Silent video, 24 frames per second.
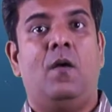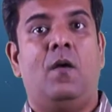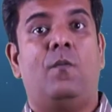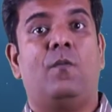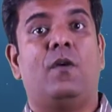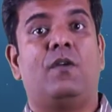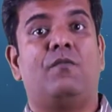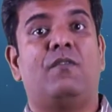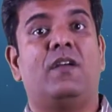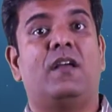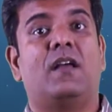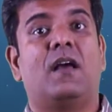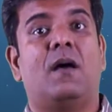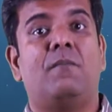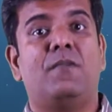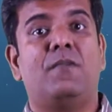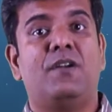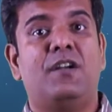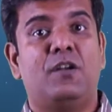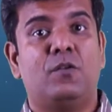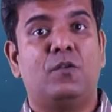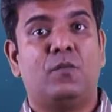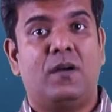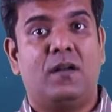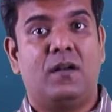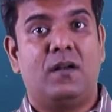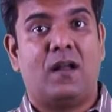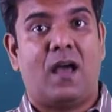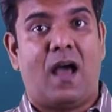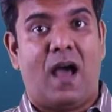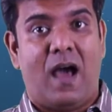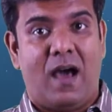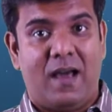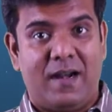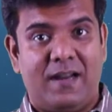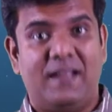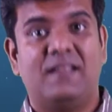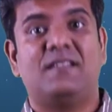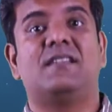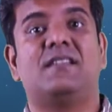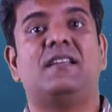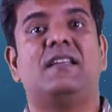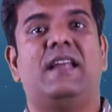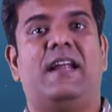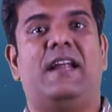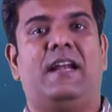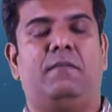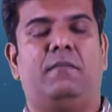When we come into an RAC
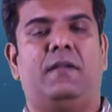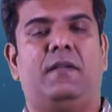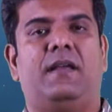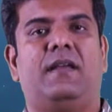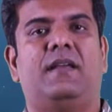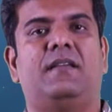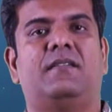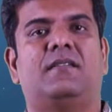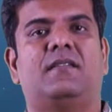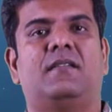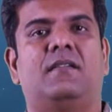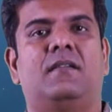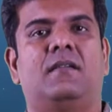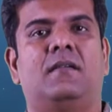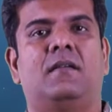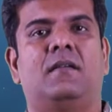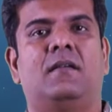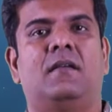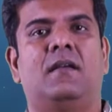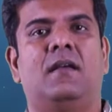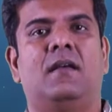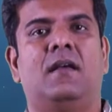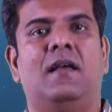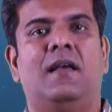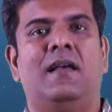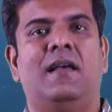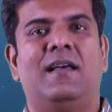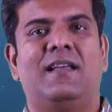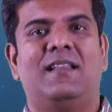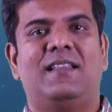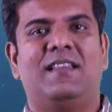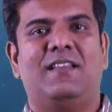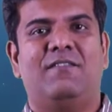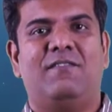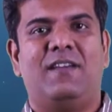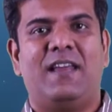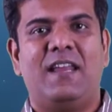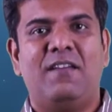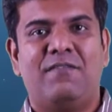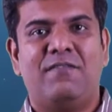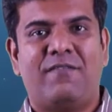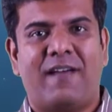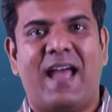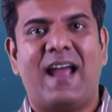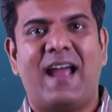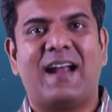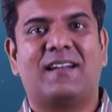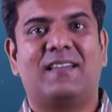database, the very
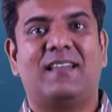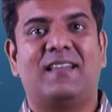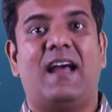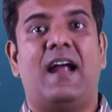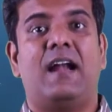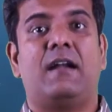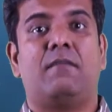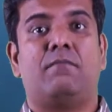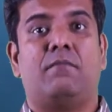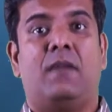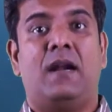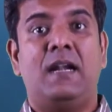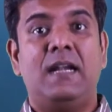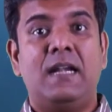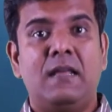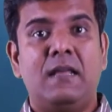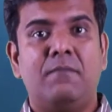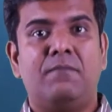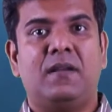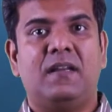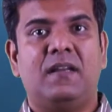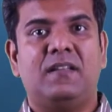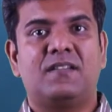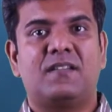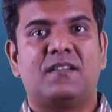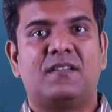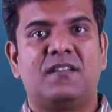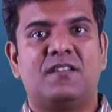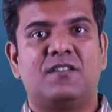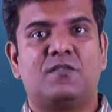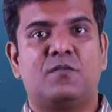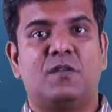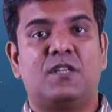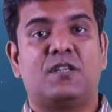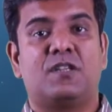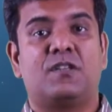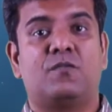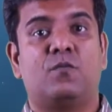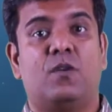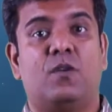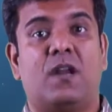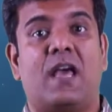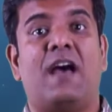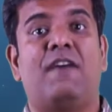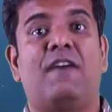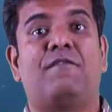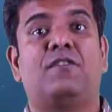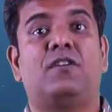fact that multiple instances would
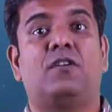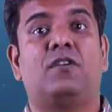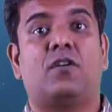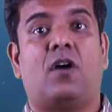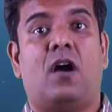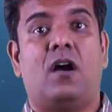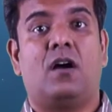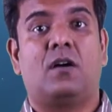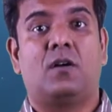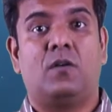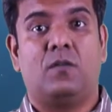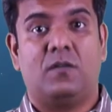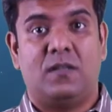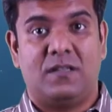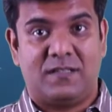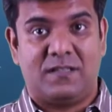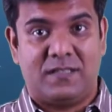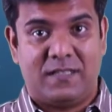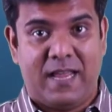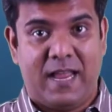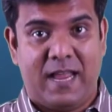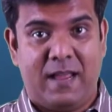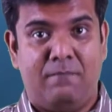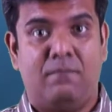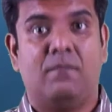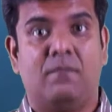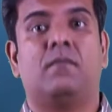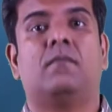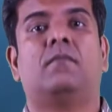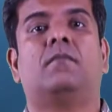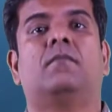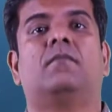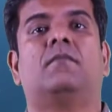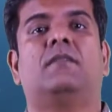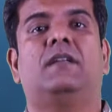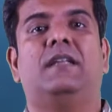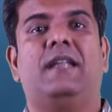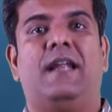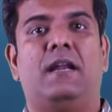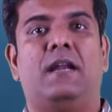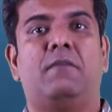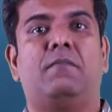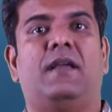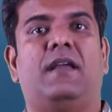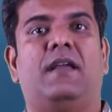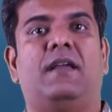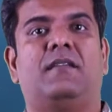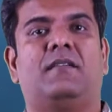have to talk to the same
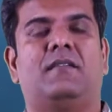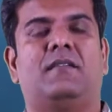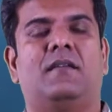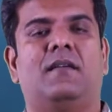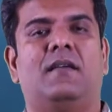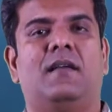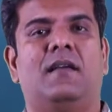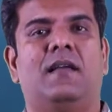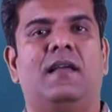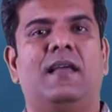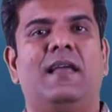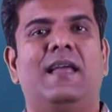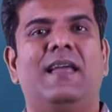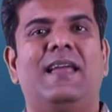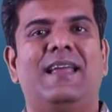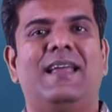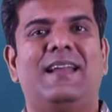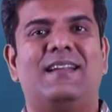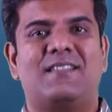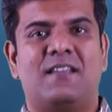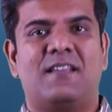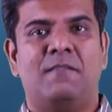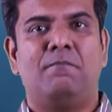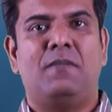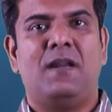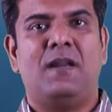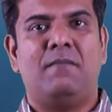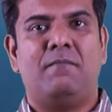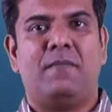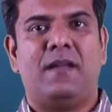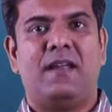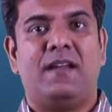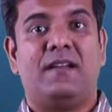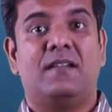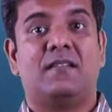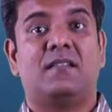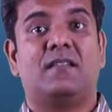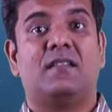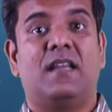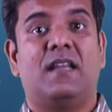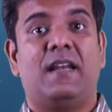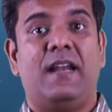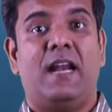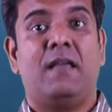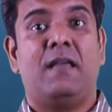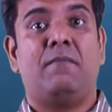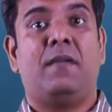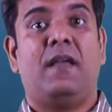database it simply means the
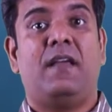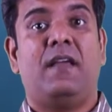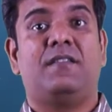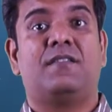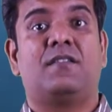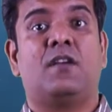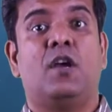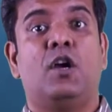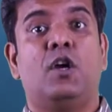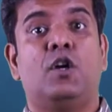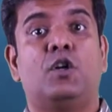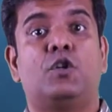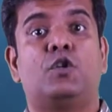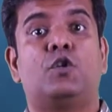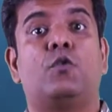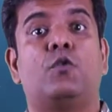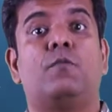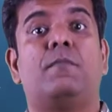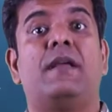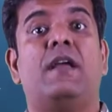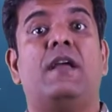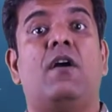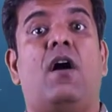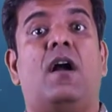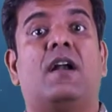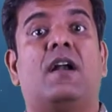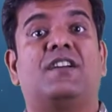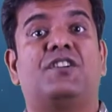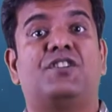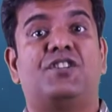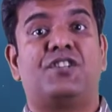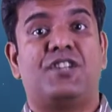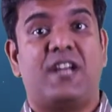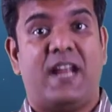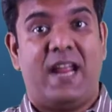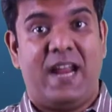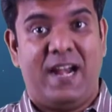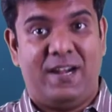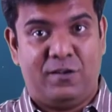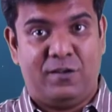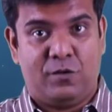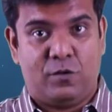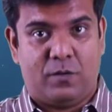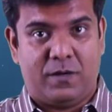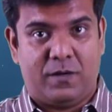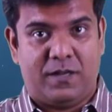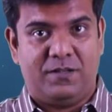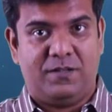database should be on a shared
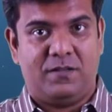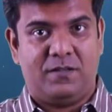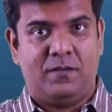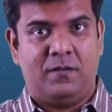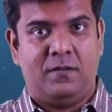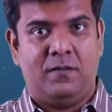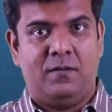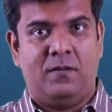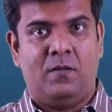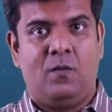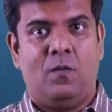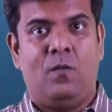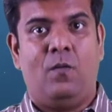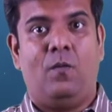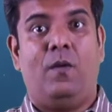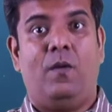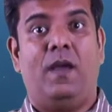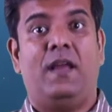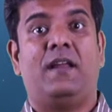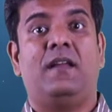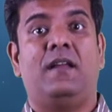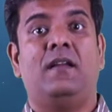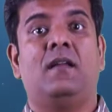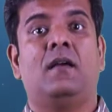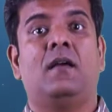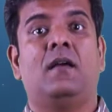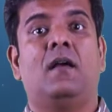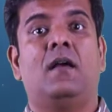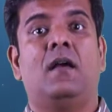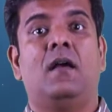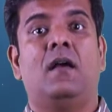storage wherein